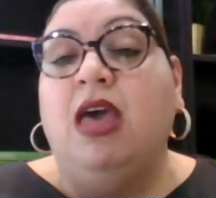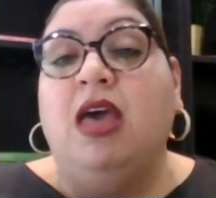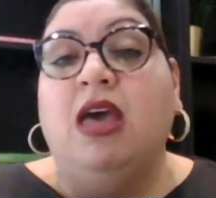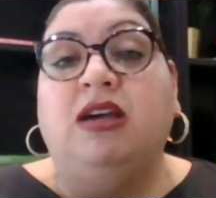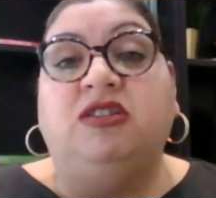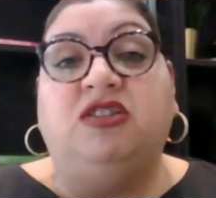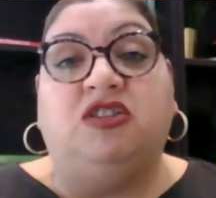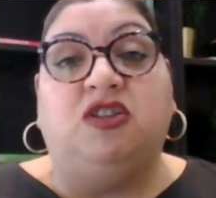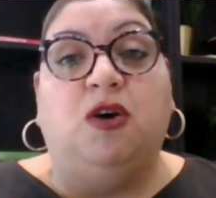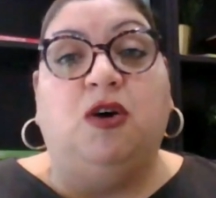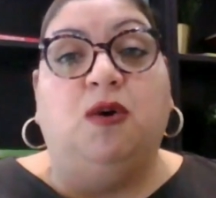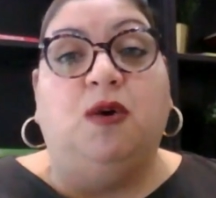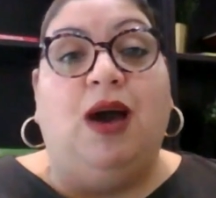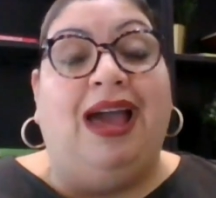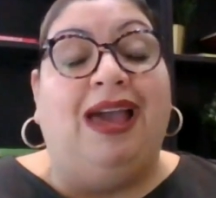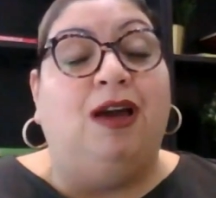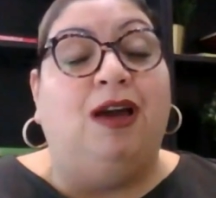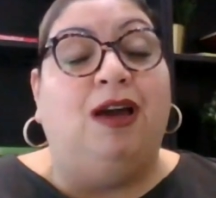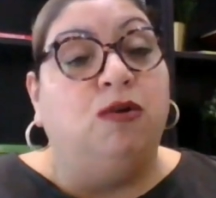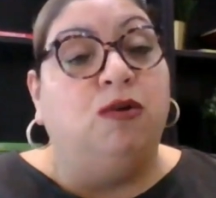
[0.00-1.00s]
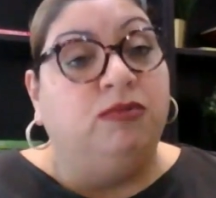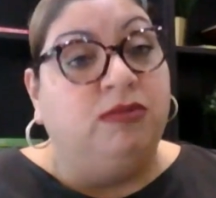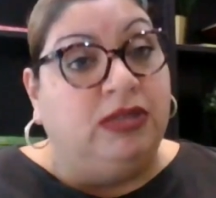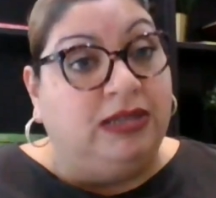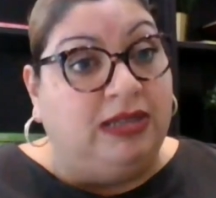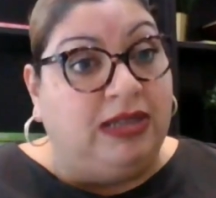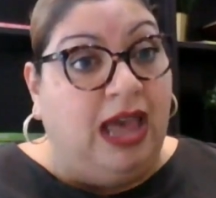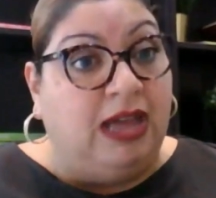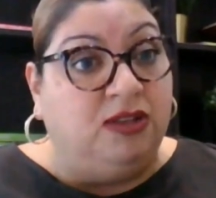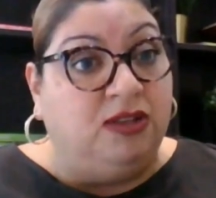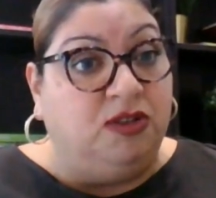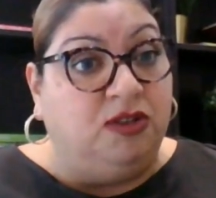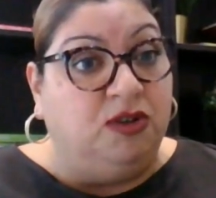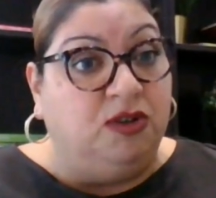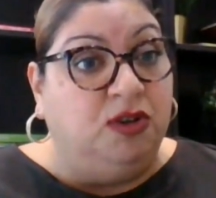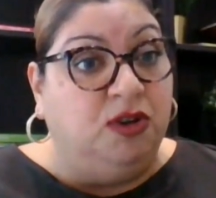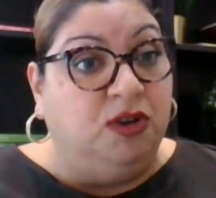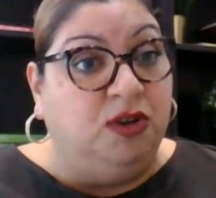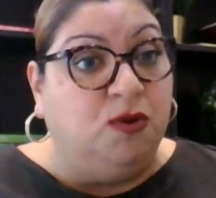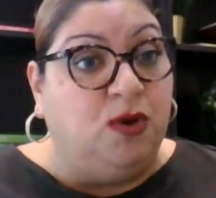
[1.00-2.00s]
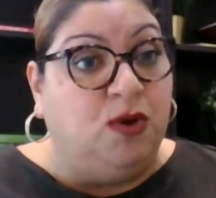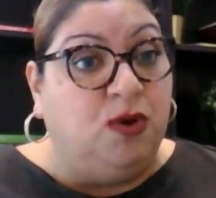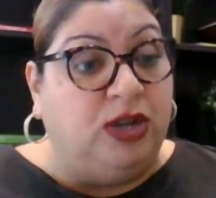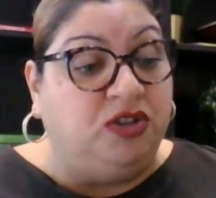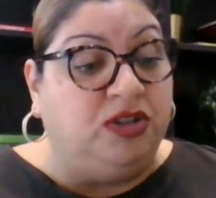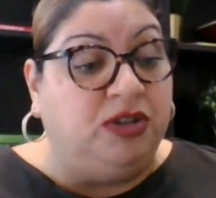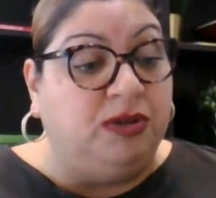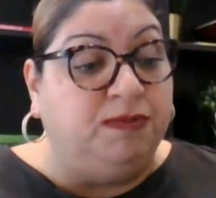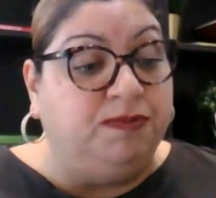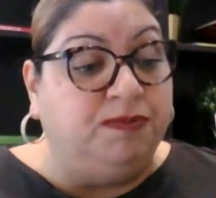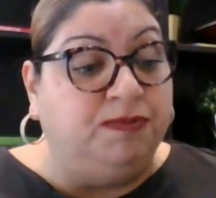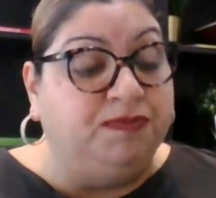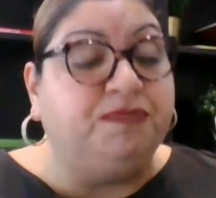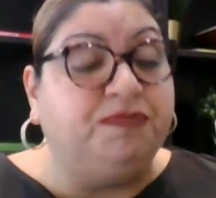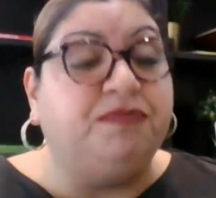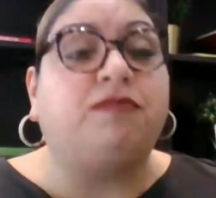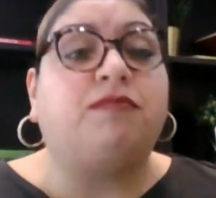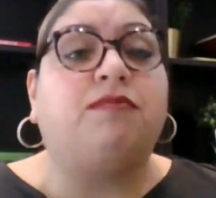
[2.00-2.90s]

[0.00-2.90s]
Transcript: So I hope this answered your question.